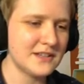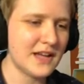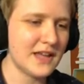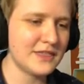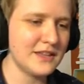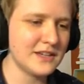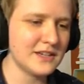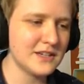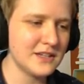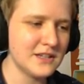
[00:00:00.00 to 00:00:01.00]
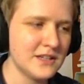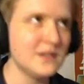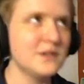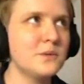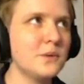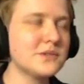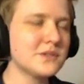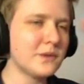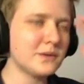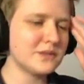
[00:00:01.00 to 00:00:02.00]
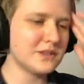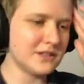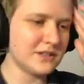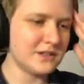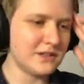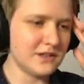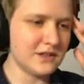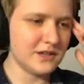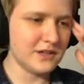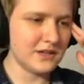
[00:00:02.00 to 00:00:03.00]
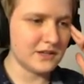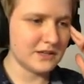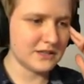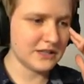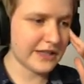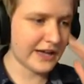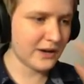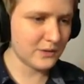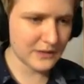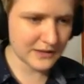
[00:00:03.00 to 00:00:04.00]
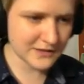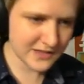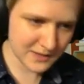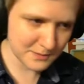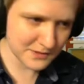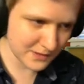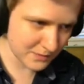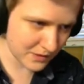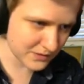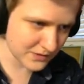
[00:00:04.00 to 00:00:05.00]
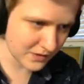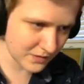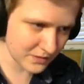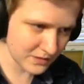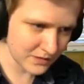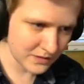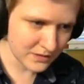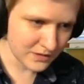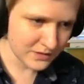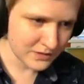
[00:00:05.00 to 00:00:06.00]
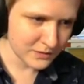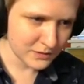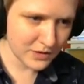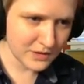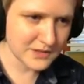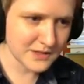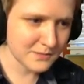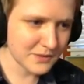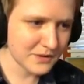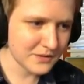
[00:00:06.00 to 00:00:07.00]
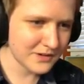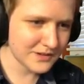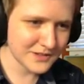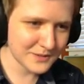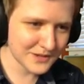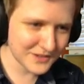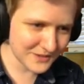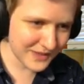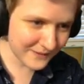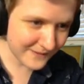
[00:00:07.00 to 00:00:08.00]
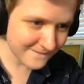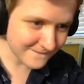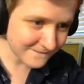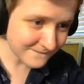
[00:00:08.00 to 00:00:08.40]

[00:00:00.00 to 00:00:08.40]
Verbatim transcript: I think what was the one with the the clown? That's got to be Dumbo. So we'll go to Dumbo. So I'm, I'm just as cautious